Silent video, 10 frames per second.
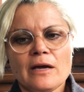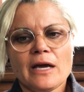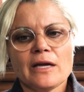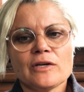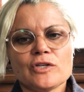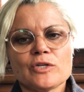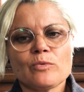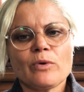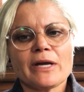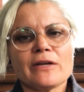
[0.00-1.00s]
And
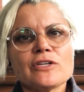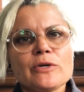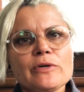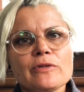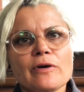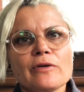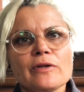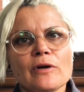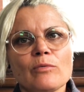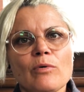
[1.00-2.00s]
what I can tell you though,
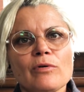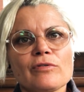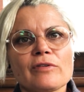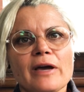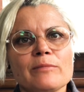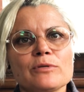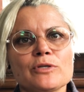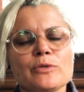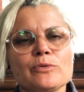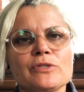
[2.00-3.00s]
that I was able
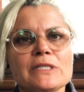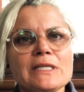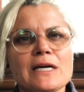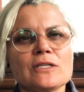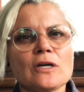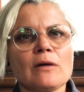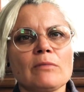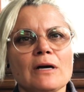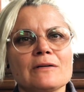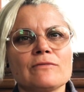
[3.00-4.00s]
to see that
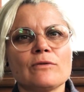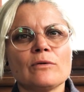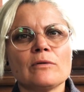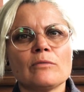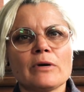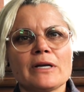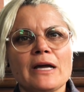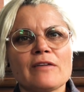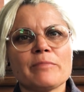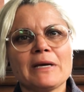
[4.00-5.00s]
timeline for what it
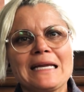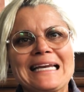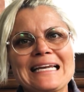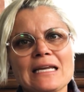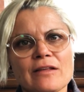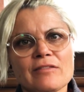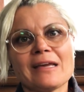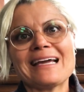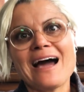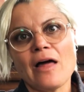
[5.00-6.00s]
has been in, let's
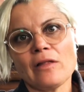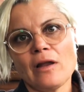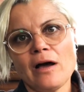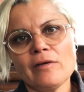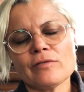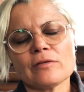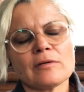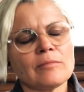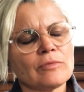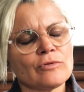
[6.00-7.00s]
say, other lives.
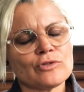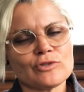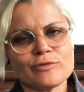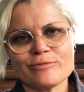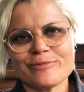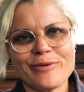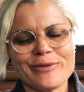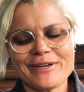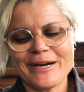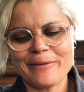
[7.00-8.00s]
I'm
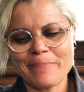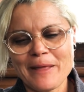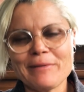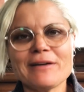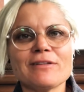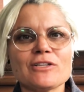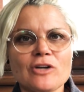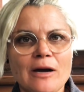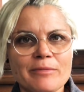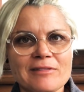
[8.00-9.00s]
not a believer that
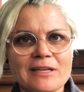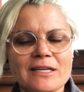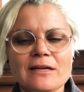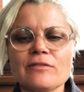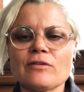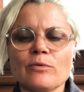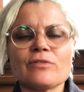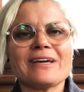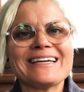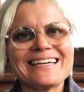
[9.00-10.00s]
time is linear, so I will
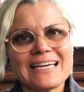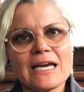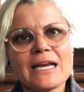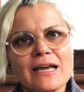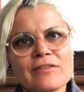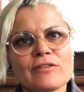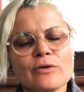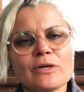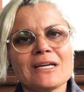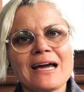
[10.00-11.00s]
say it has
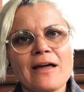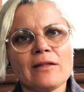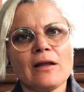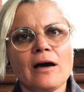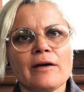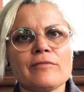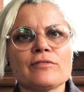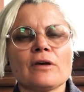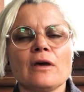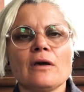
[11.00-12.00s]
occurred in other lives.